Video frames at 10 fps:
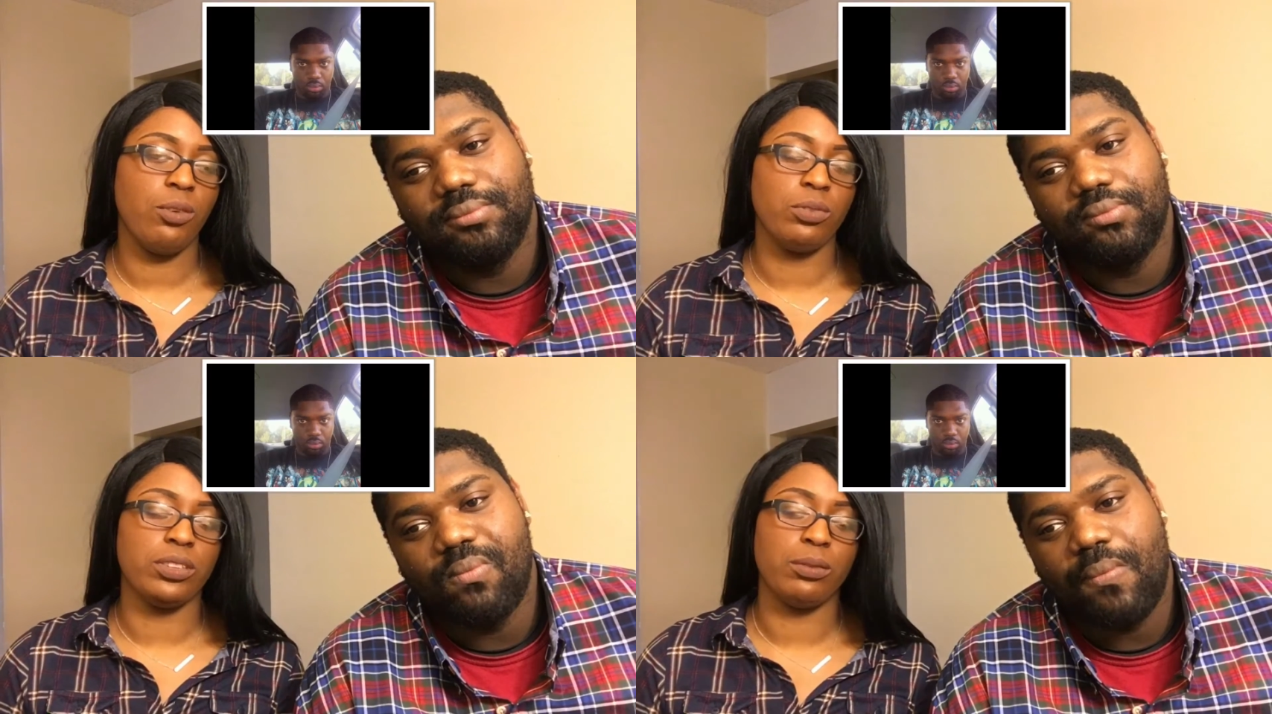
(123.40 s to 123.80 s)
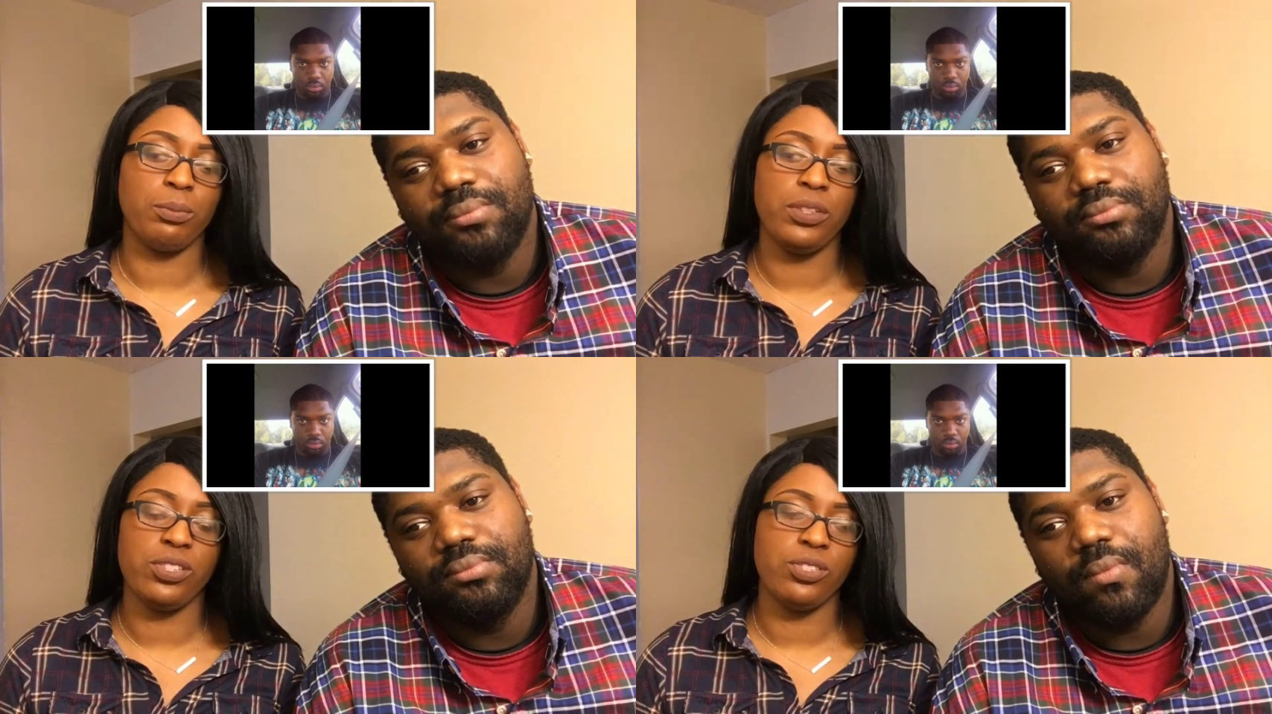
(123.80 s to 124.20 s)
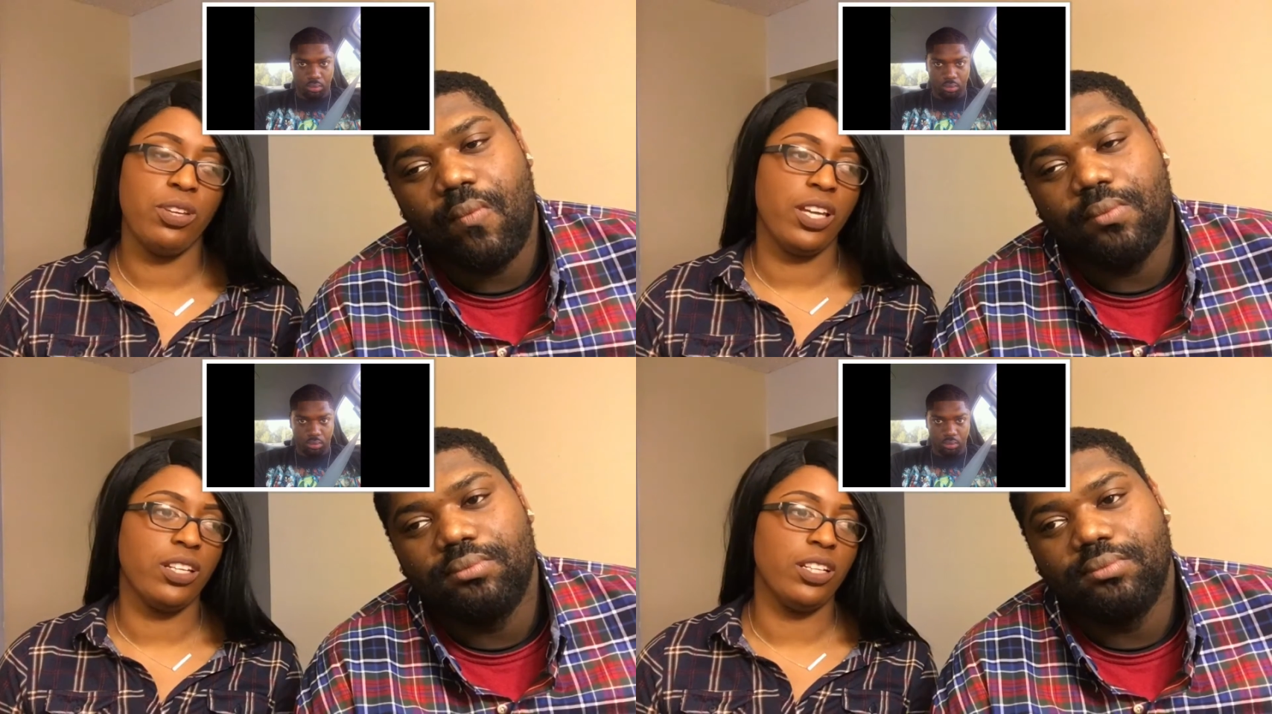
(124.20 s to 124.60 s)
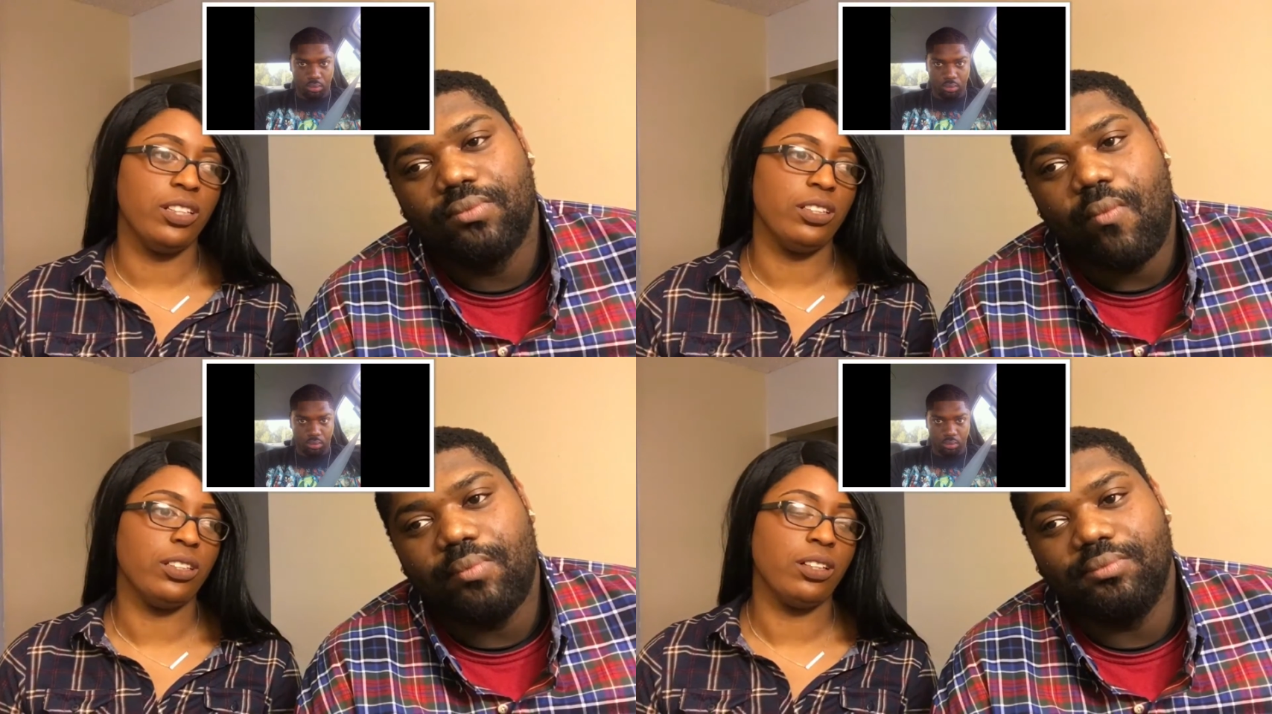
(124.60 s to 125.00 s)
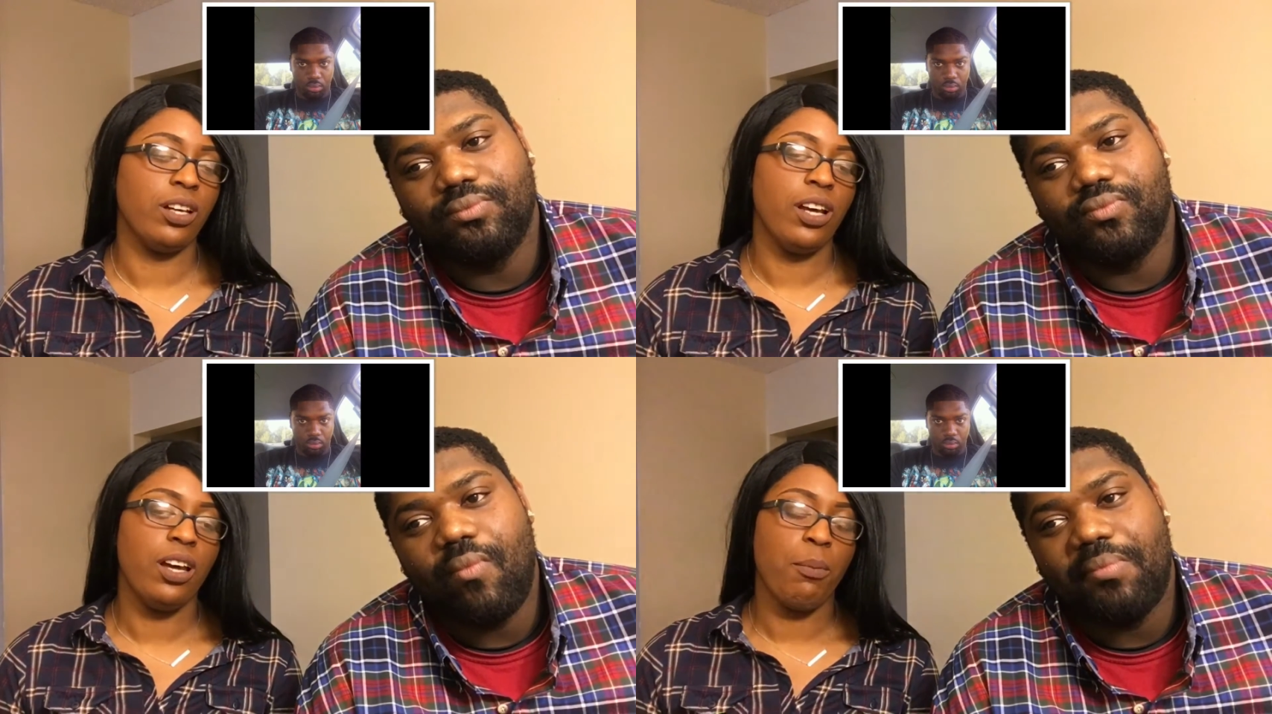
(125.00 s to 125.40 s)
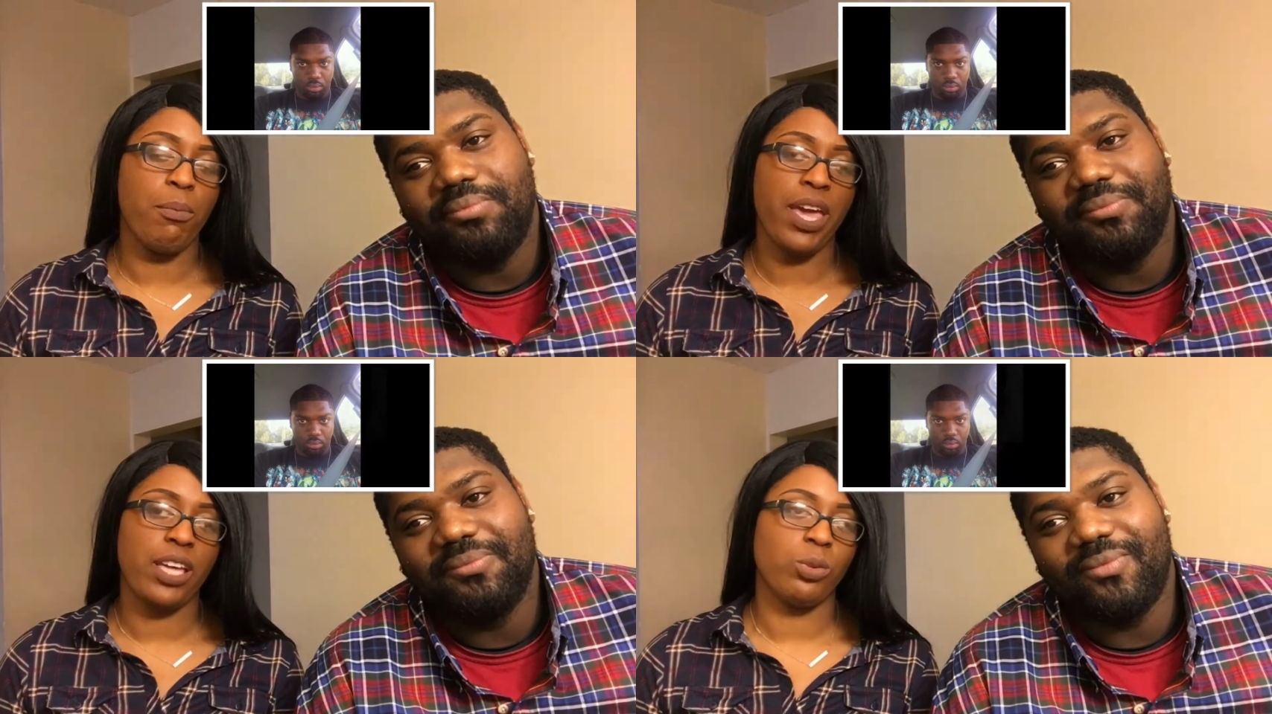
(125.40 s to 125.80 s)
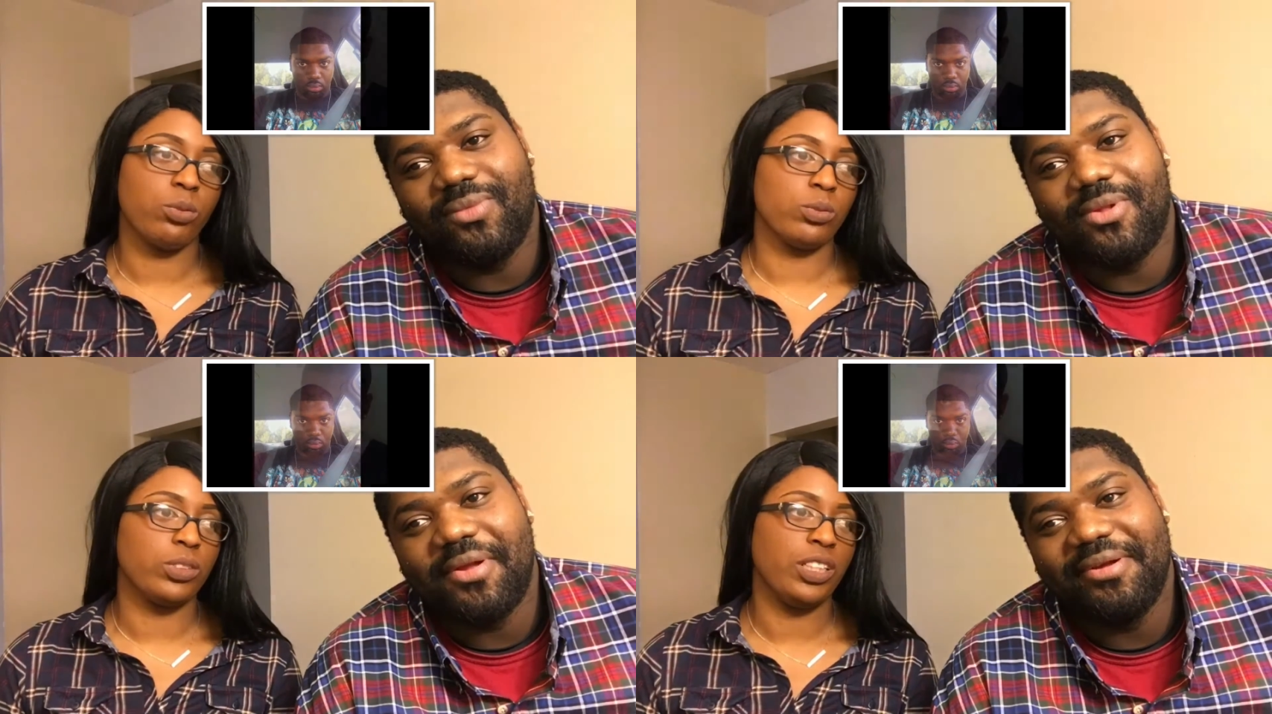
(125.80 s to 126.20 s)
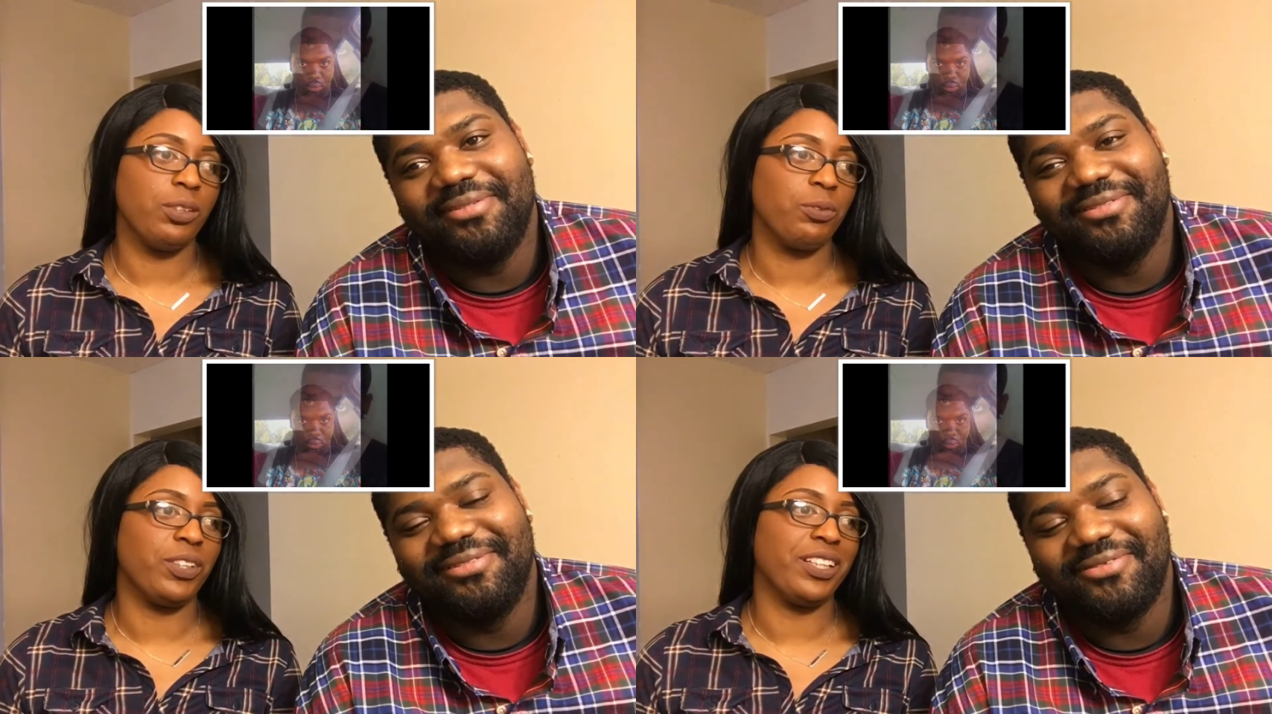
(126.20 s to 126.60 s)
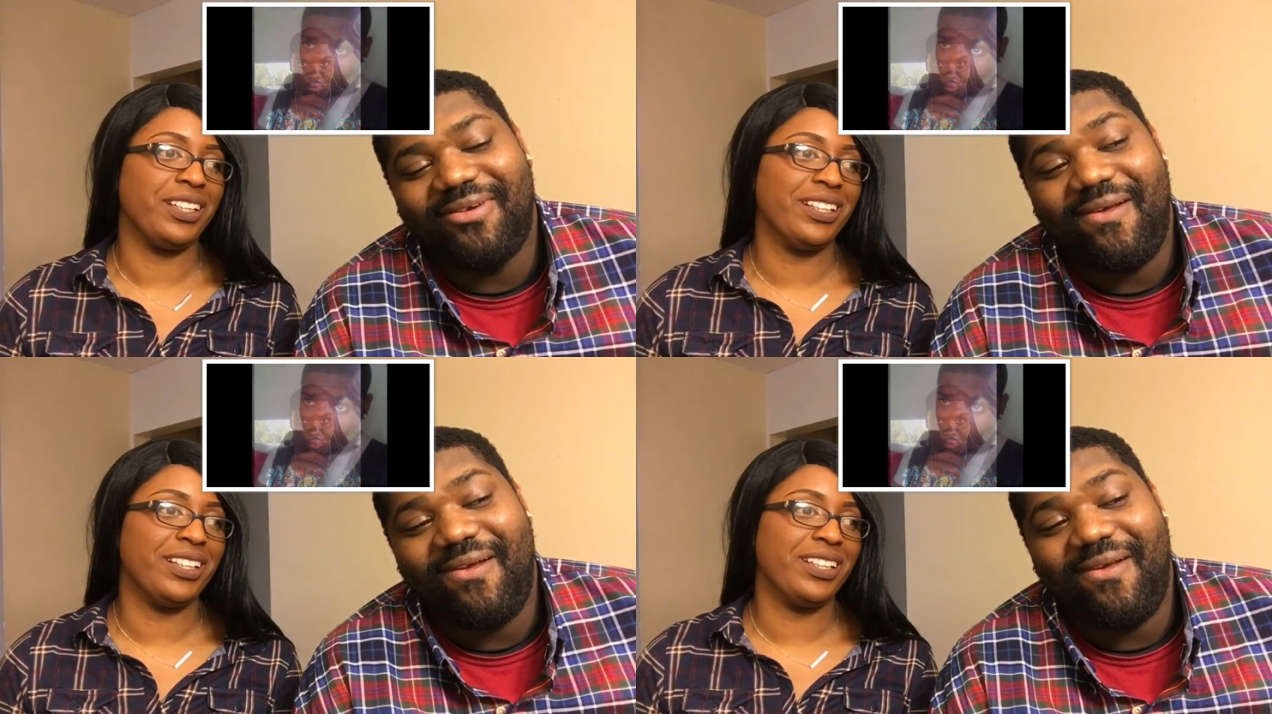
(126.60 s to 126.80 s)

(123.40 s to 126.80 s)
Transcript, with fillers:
Speaker 1: it was a picture you had did a little bathroom selfie.